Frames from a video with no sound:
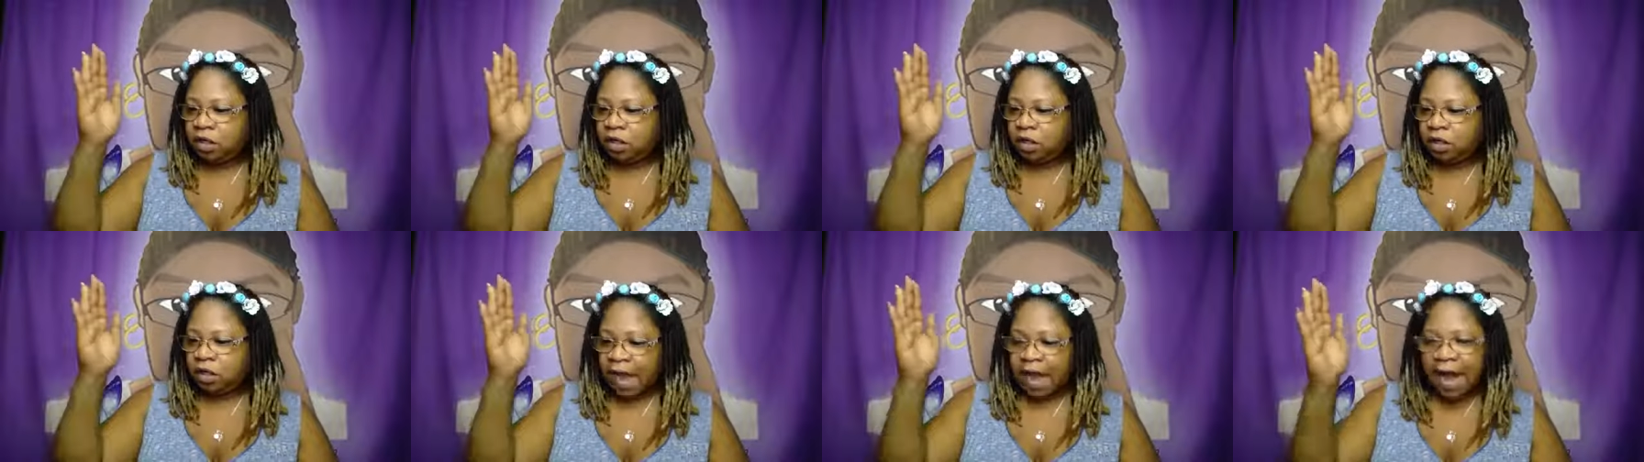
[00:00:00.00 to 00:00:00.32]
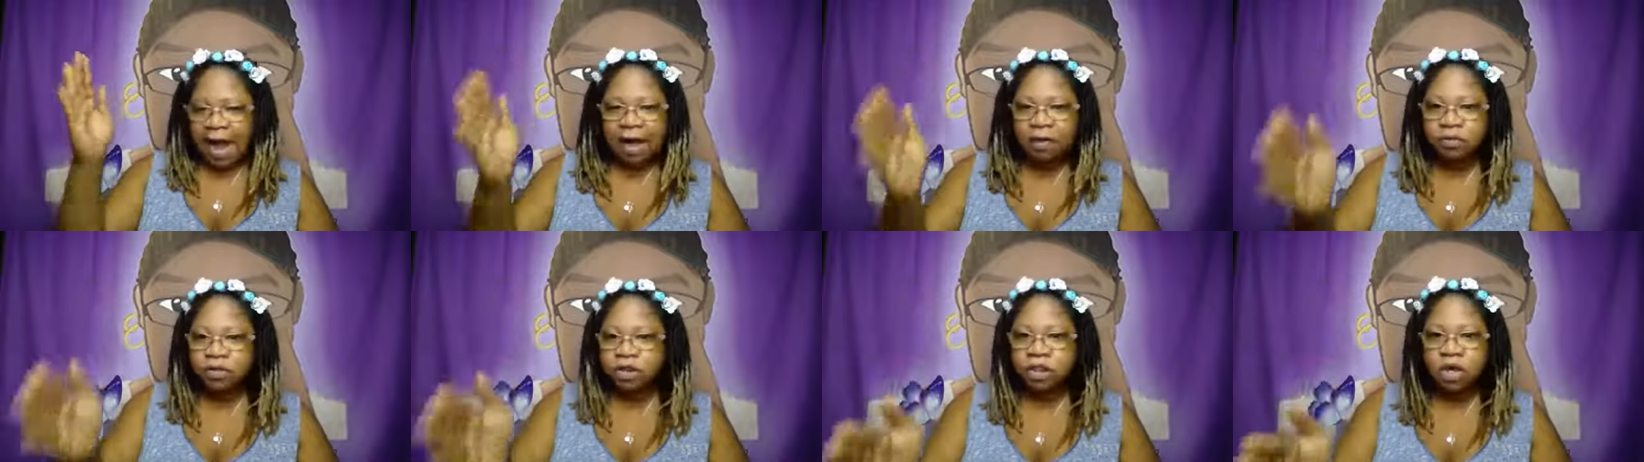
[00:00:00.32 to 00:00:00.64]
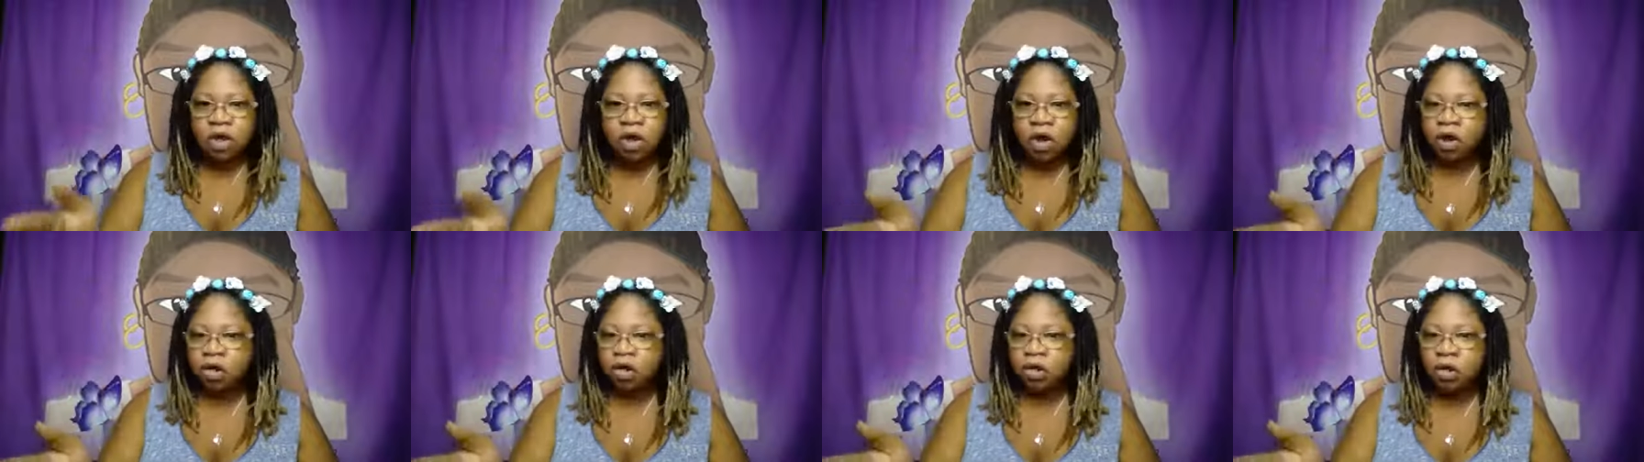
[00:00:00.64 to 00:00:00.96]
your house
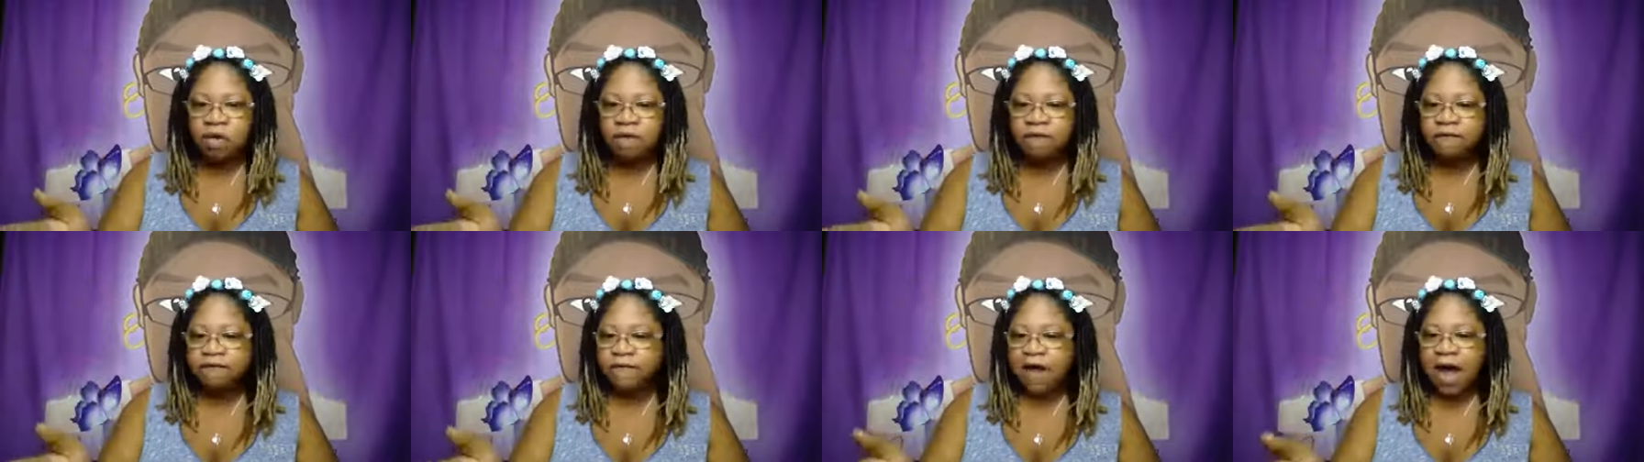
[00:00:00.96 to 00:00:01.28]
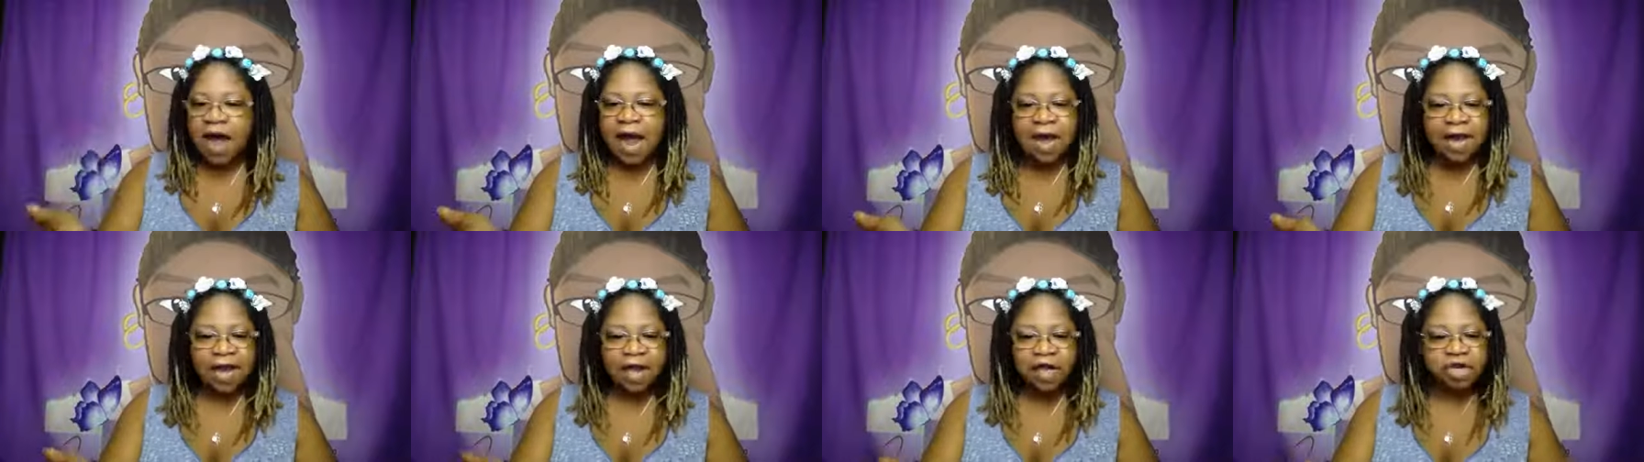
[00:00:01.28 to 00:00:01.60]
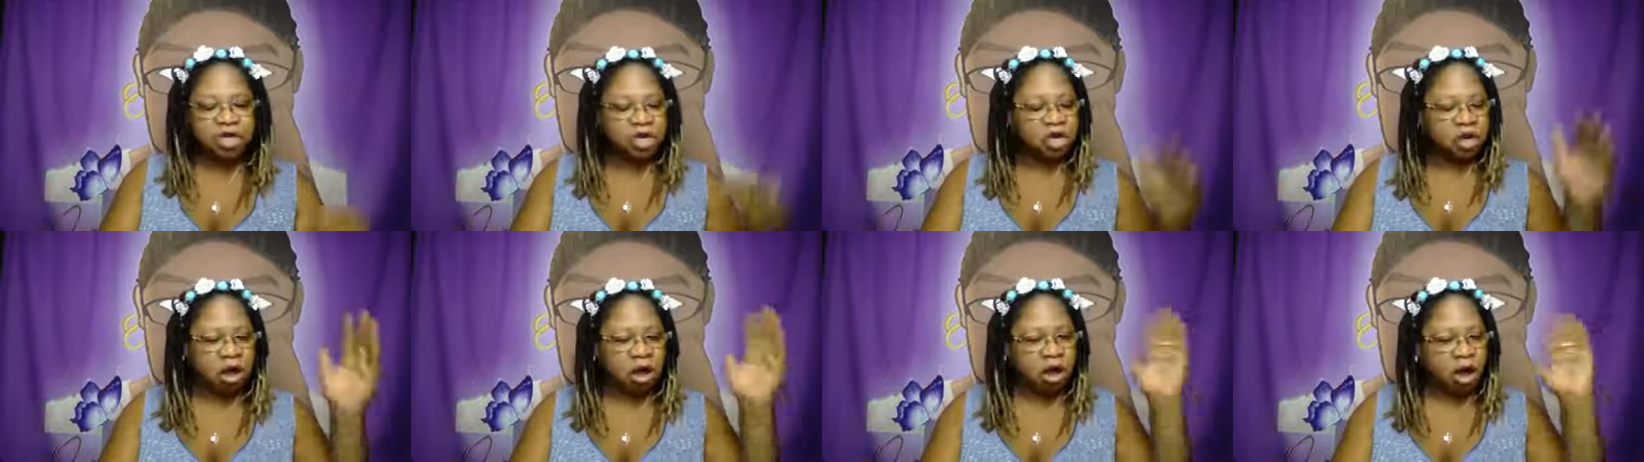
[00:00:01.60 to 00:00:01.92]
caught on fire,
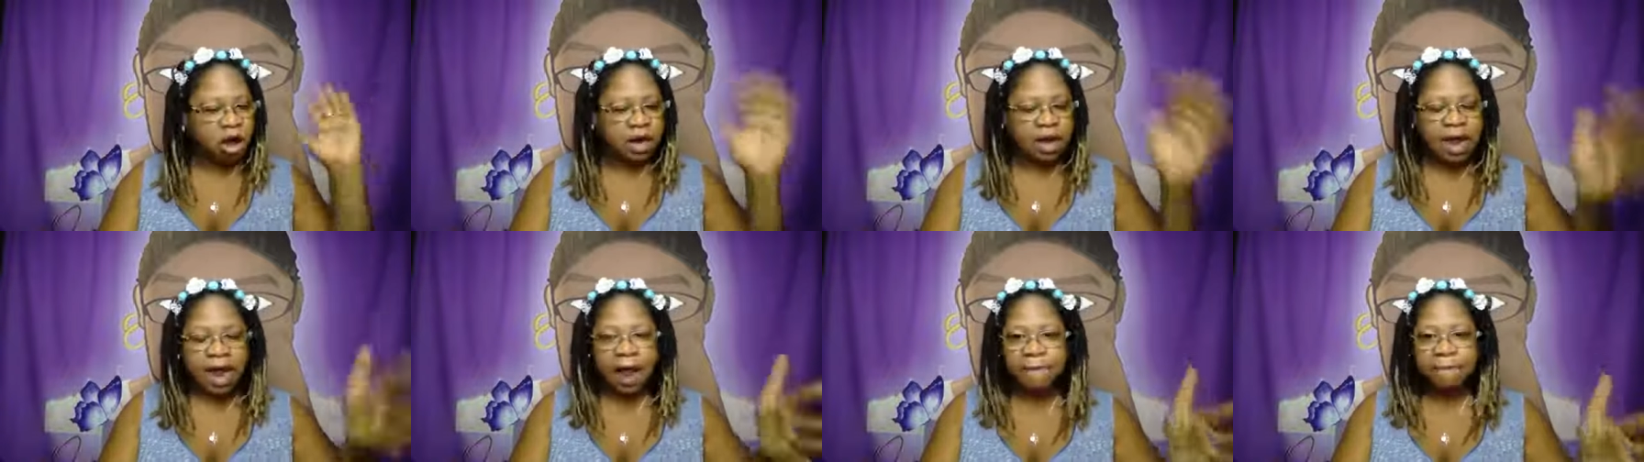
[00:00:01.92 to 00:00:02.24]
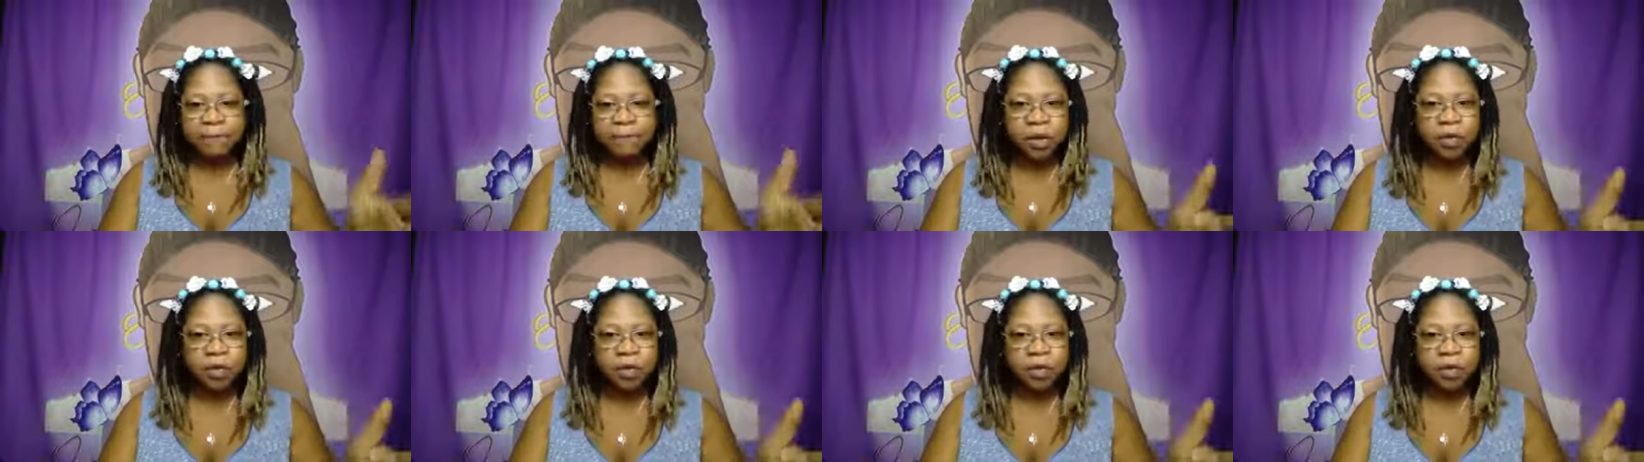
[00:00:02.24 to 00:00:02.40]
your car got